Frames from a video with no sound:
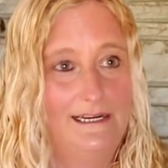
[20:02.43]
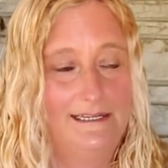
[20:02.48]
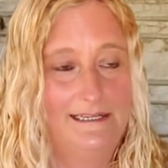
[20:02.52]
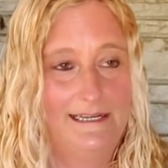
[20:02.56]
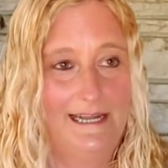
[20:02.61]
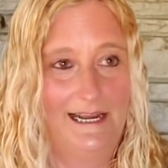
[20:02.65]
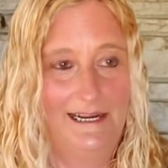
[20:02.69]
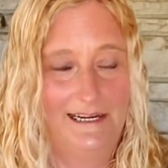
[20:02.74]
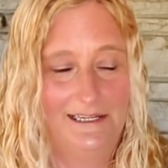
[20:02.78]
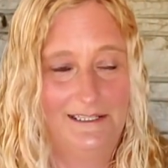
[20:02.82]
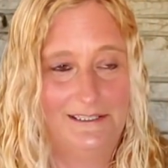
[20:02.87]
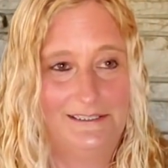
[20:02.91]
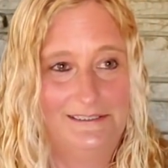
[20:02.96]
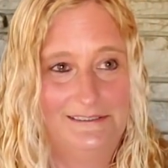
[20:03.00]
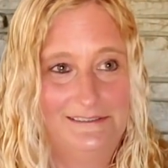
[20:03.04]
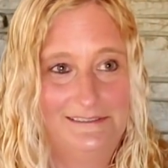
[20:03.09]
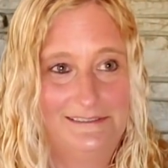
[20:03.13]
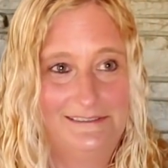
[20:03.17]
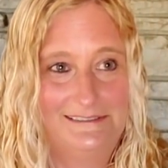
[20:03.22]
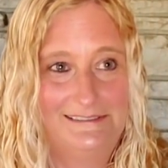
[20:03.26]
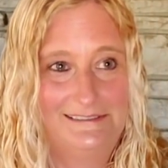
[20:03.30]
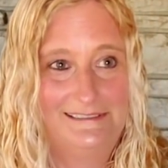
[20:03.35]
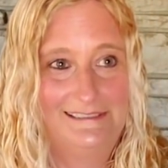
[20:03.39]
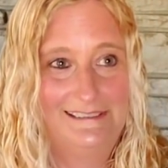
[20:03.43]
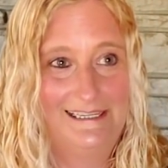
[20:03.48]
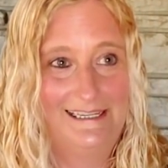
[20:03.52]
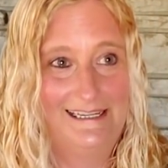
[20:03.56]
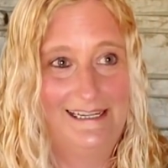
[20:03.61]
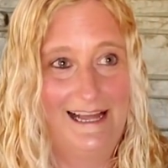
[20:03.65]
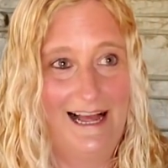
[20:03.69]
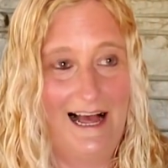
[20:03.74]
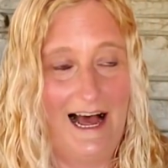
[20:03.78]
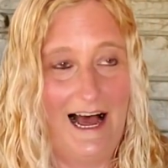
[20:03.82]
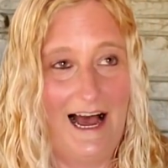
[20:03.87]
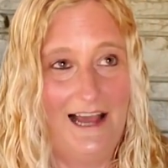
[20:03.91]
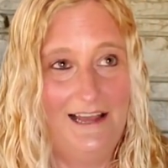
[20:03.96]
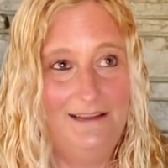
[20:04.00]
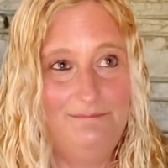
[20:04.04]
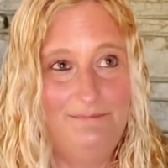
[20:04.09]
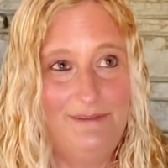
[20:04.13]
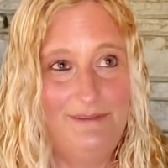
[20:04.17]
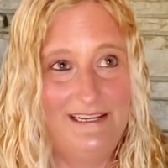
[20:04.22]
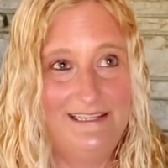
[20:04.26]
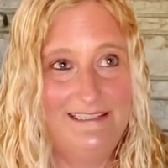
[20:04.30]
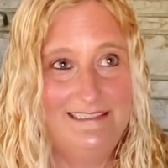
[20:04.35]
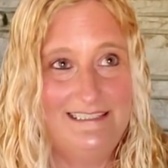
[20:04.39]
Now,
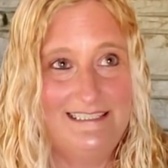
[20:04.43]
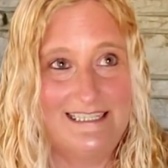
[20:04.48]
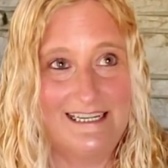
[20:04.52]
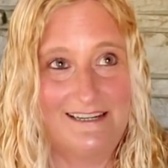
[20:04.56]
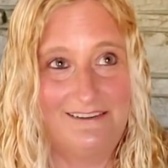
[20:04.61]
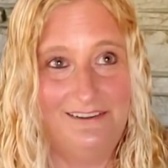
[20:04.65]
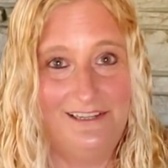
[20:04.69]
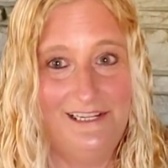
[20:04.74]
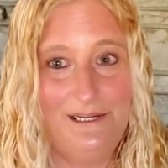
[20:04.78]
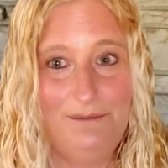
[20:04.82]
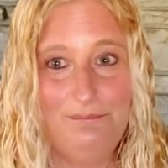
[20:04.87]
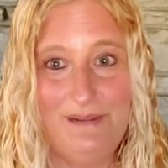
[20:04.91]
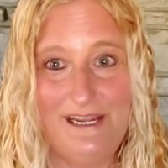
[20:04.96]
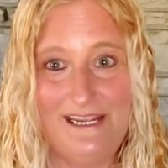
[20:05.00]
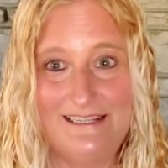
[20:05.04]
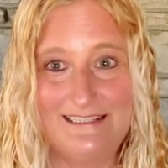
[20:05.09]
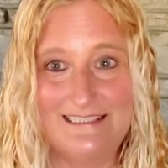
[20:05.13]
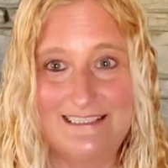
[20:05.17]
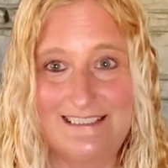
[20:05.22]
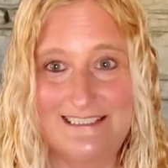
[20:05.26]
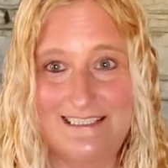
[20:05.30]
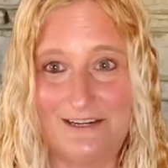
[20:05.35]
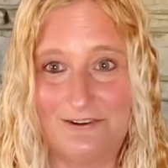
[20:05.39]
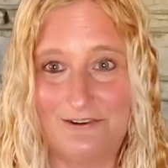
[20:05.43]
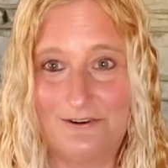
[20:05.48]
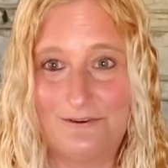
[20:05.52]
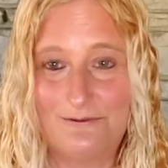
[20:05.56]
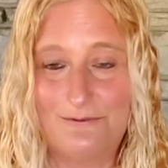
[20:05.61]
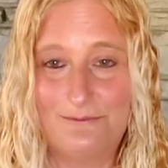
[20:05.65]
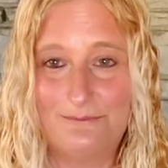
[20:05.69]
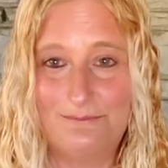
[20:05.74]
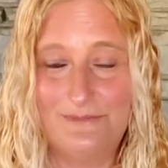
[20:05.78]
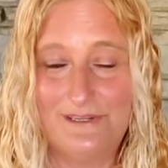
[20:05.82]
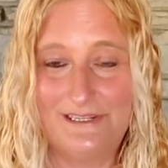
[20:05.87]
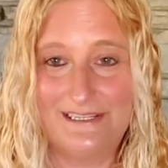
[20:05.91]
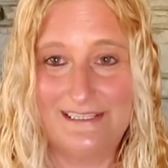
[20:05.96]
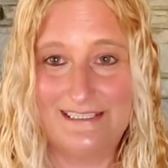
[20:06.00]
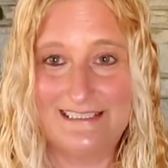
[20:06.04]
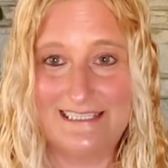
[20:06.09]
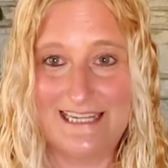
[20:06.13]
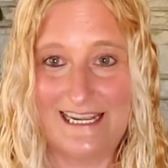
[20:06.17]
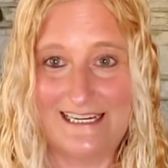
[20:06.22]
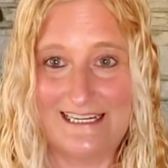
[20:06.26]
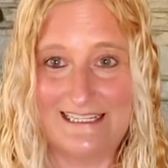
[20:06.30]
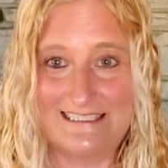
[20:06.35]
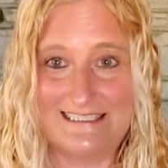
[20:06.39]
I've been to Clingman's Dome in
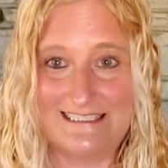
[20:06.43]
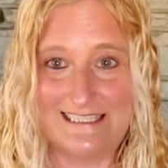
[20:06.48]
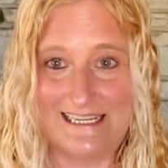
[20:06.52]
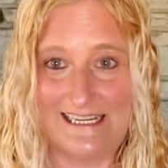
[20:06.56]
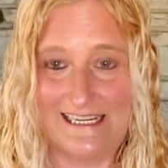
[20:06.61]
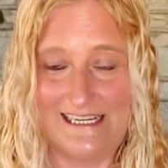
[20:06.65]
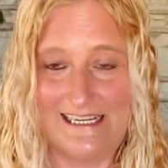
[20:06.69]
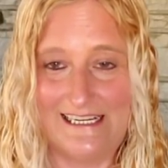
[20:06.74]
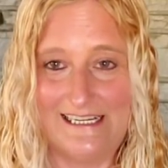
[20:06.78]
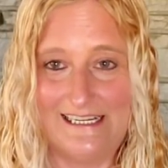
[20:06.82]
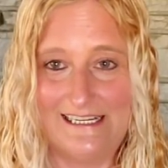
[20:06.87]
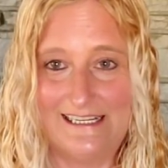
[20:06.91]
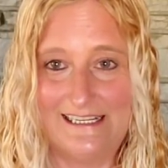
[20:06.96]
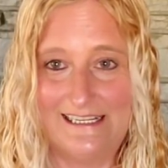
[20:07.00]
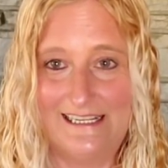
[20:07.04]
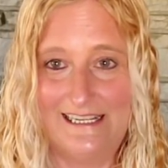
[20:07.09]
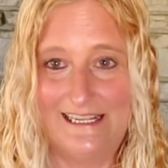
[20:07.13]
Tennessee.